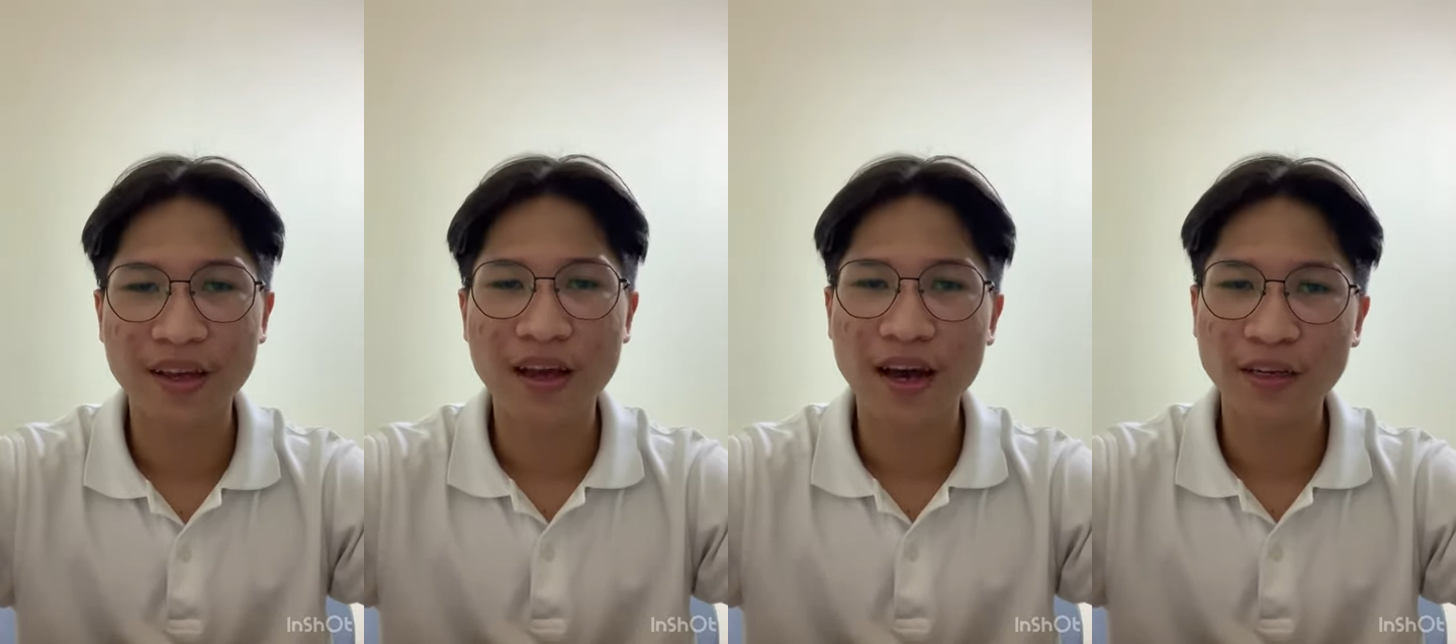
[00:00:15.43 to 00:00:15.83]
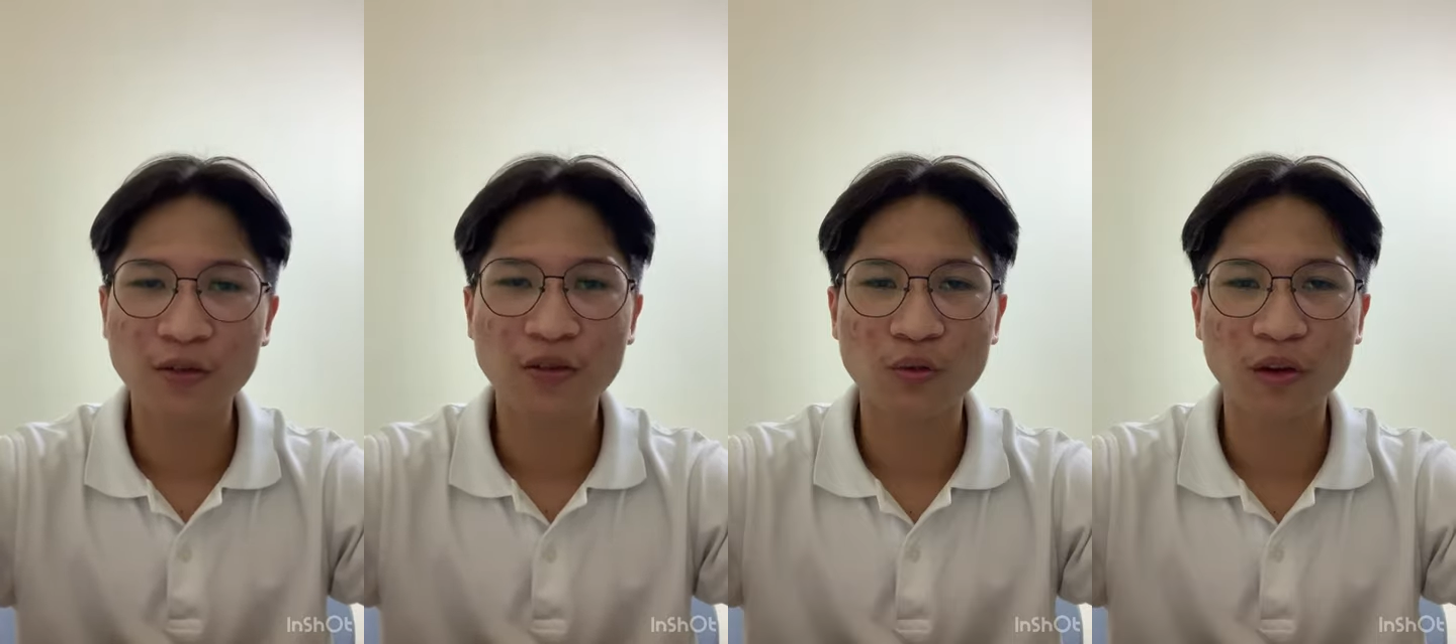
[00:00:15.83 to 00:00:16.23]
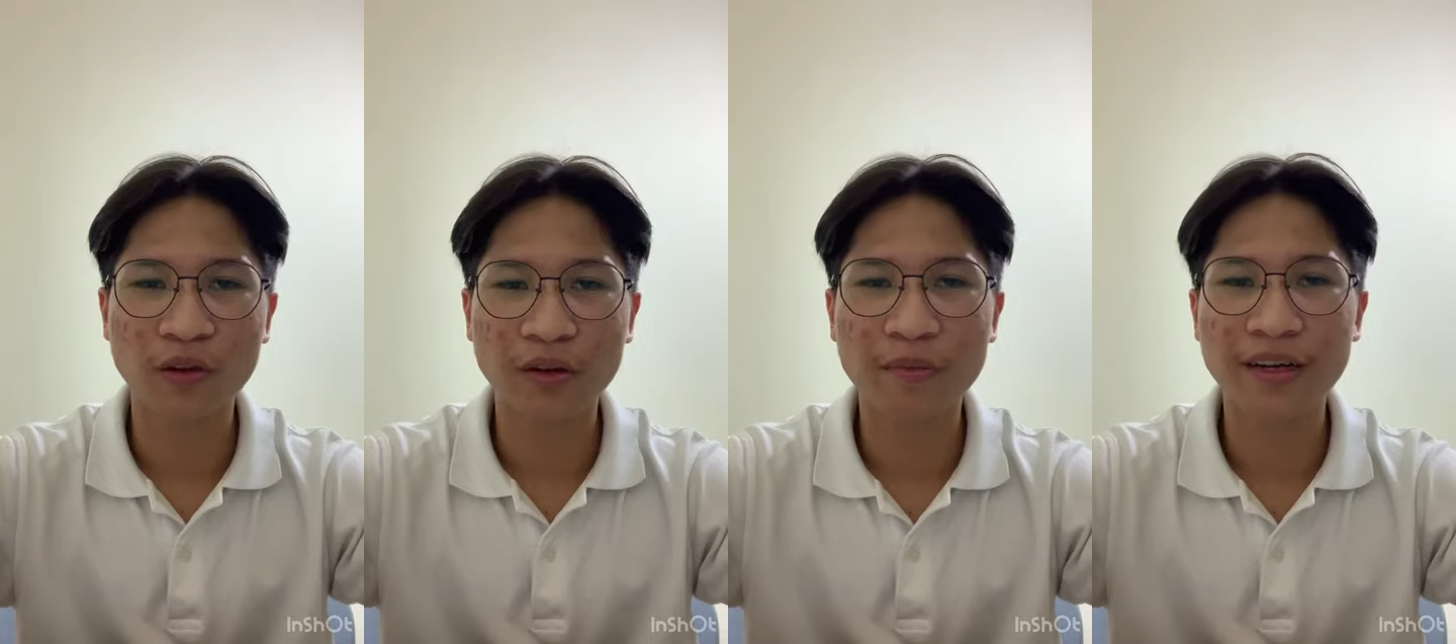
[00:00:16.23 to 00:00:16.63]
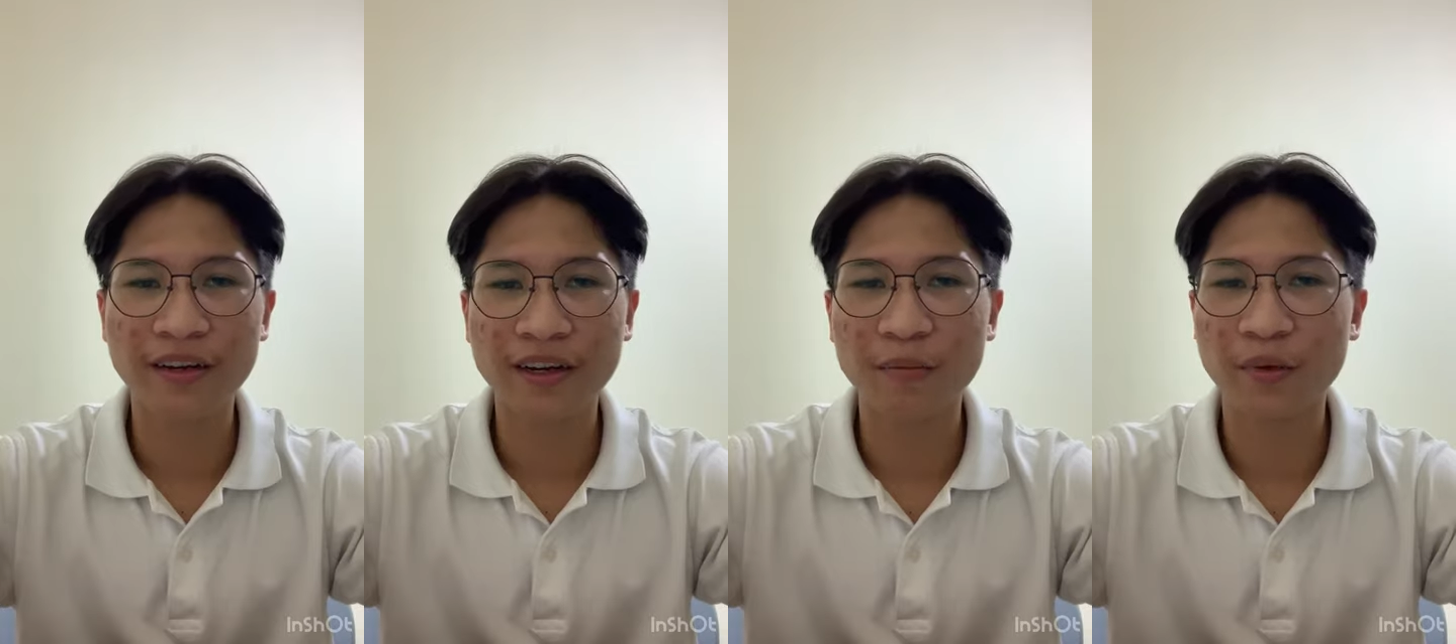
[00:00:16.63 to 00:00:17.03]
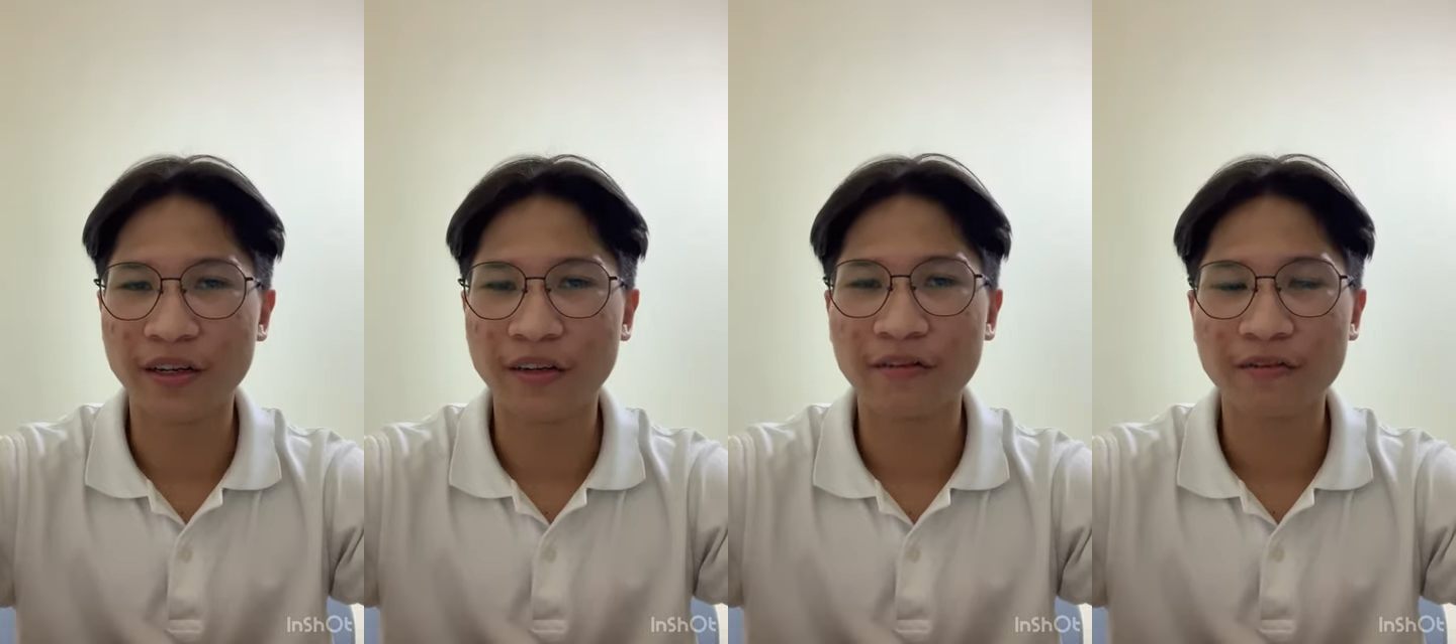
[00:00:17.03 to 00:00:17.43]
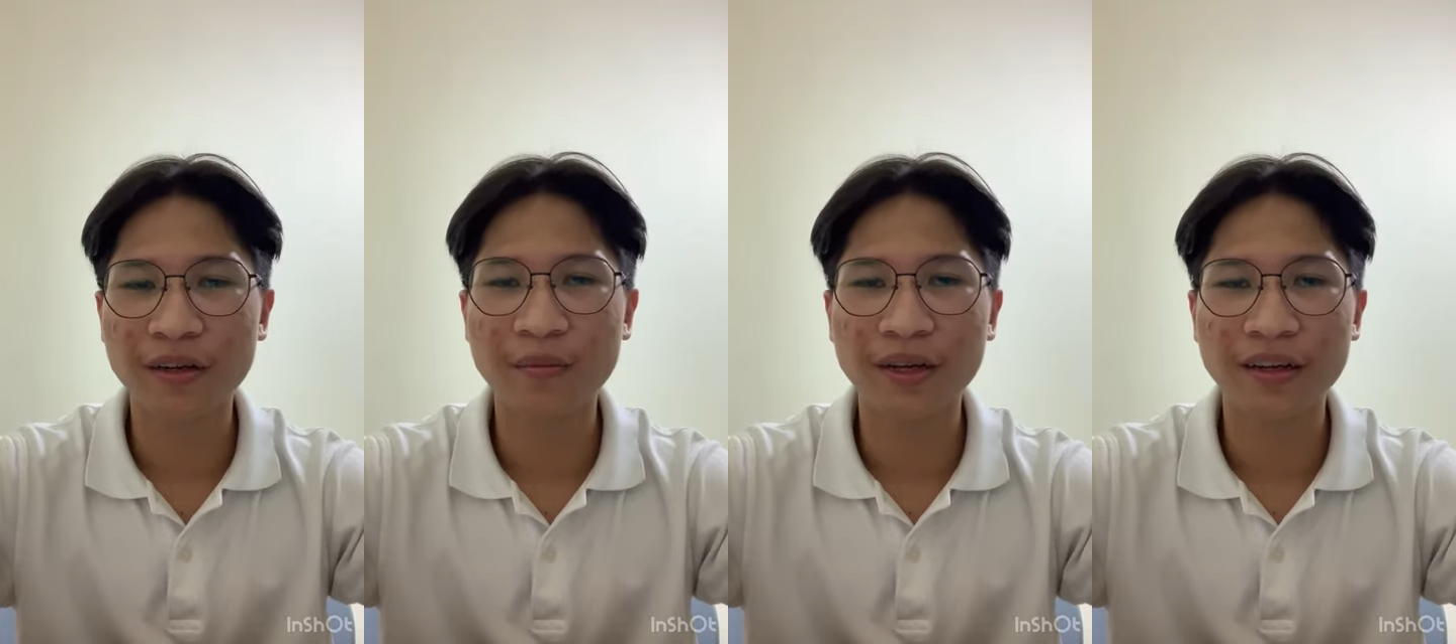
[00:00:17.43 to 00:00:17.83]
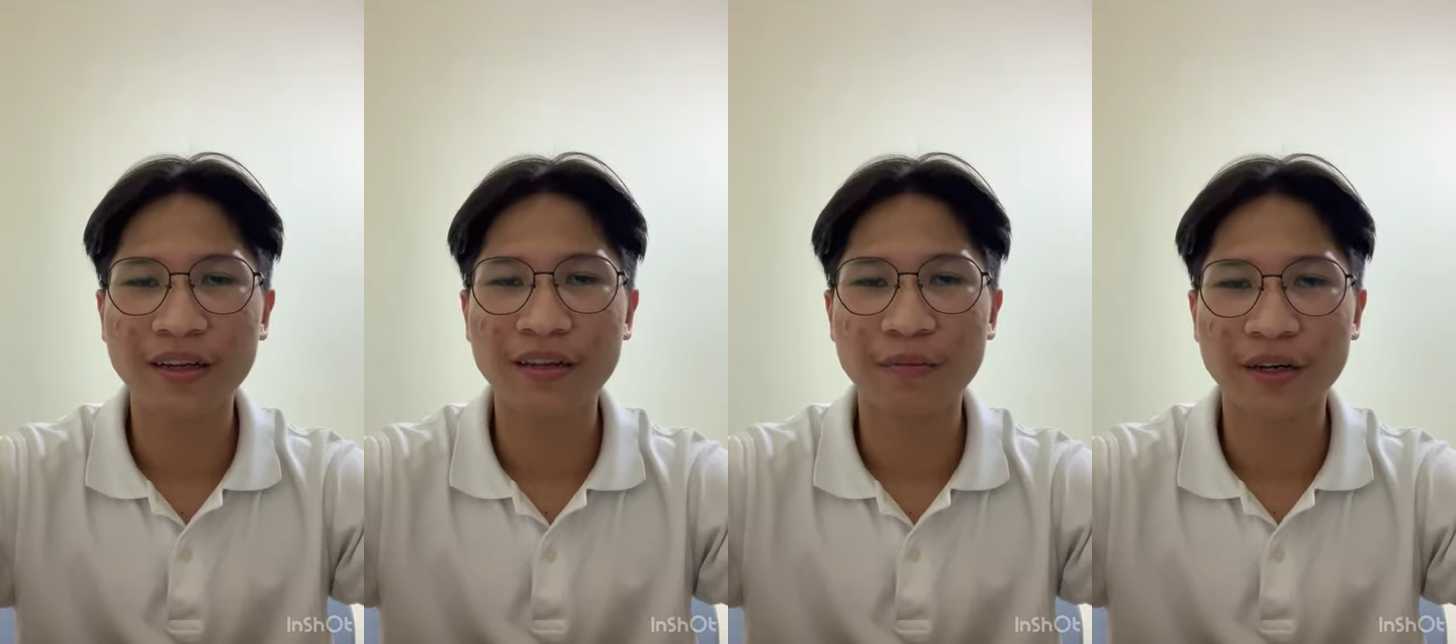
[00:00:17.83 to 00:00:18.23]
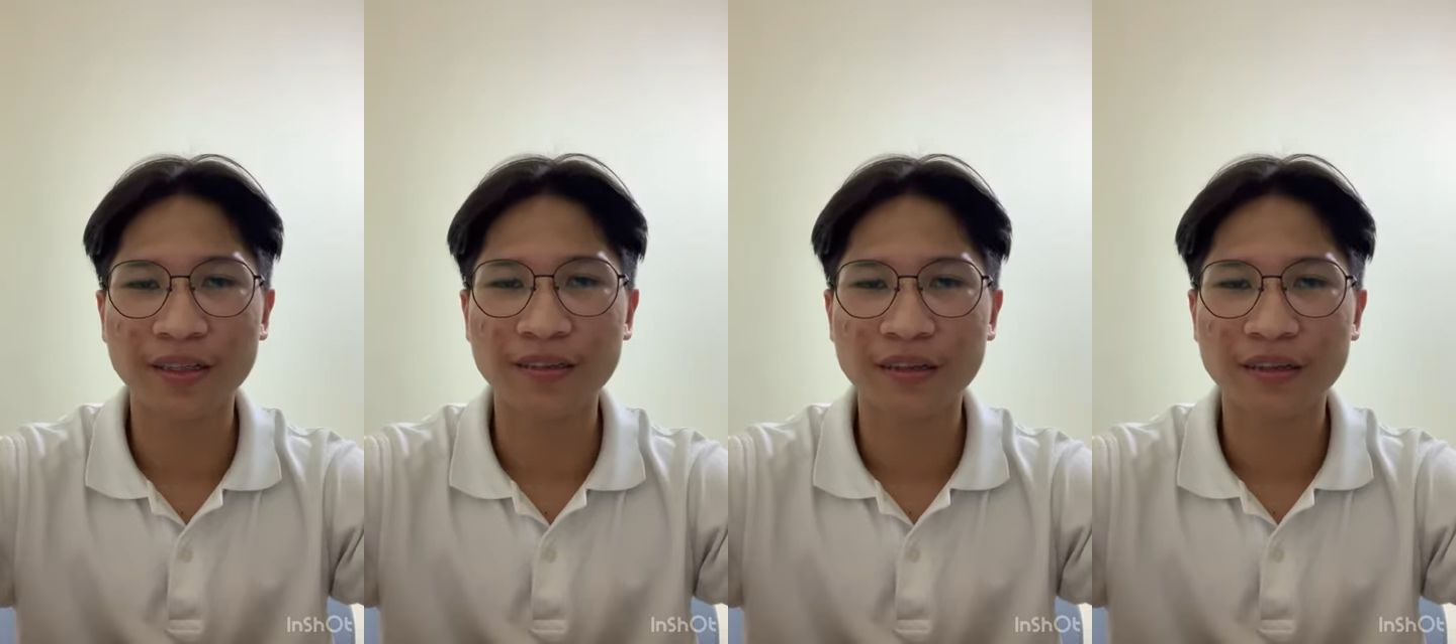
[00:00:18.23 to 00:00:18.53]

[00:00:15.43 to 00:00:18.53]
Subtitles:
I used to work on a bakery company, Fun Bake Enterprise,